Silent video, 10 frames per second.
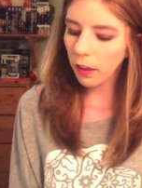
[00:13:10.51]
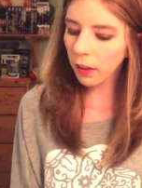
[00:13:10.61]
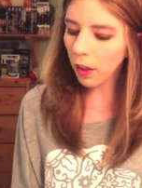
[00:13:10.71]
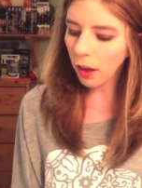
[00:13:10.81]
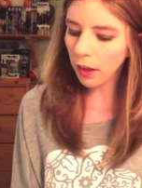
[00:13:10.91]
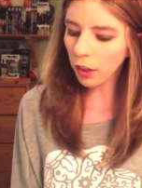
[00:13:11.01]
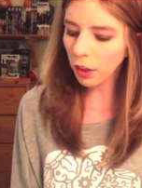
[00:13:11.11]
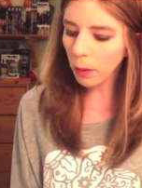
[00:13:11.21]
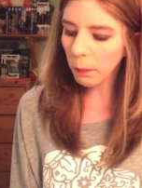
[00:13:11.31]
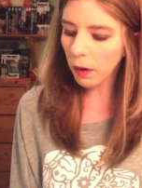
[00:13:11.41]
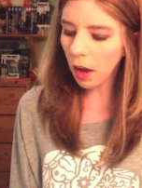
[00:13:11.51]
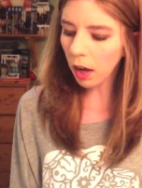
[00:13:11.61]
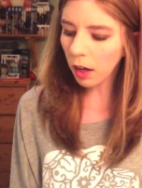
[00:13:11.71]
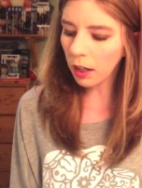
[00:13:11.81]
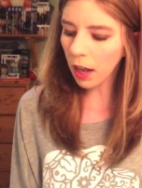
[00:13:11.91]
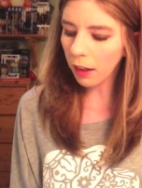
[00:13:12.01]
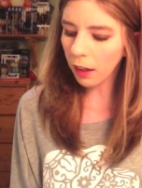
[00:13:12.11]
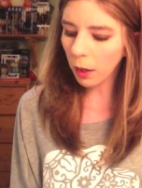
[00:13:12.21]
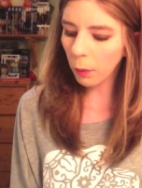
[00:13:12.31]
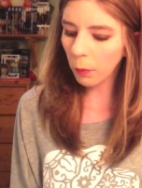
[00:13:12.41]
This August, Nerdblock
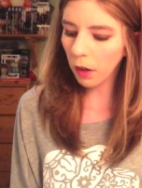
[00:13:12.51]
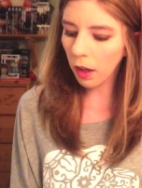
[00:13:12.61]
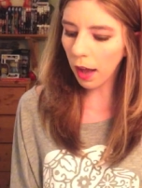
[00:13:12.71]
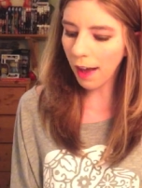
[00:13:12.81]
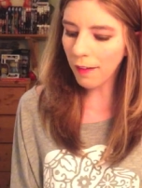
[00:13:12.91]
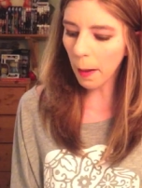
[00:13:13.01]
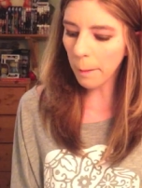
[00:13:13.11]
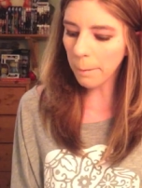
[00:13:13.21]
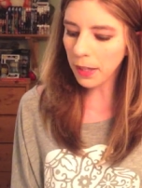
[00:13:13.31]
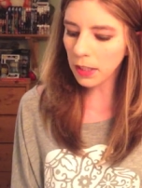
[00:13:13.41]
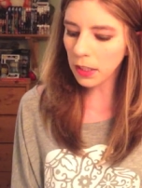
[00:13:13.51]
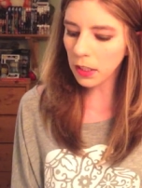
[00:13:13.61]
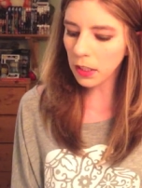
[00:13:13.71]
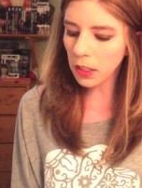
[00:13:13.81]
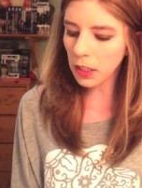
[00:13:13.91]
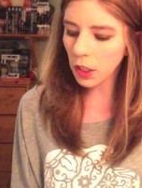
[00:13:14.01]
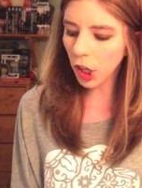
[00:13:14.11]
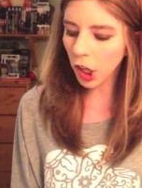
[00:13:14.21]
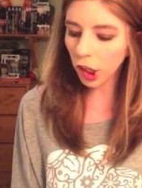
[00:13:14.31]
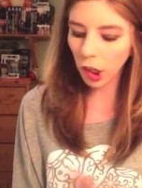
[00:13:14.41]
Classic will have a
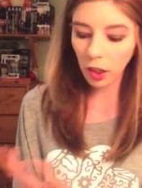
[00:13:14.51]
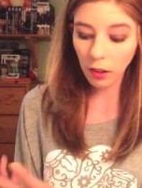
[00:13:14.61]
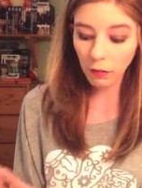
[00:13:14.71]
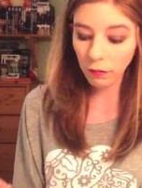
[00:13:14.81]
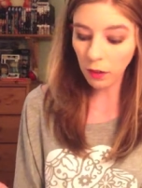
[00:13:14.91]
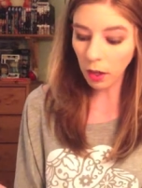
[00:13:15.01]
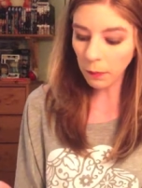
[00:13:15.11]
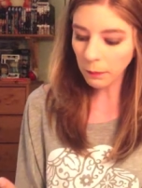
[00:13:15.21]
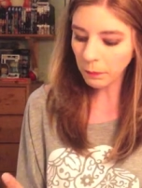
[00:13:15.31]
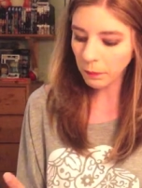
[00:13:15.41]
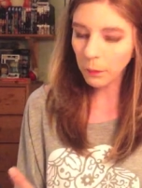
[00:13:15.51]
magical exclusive from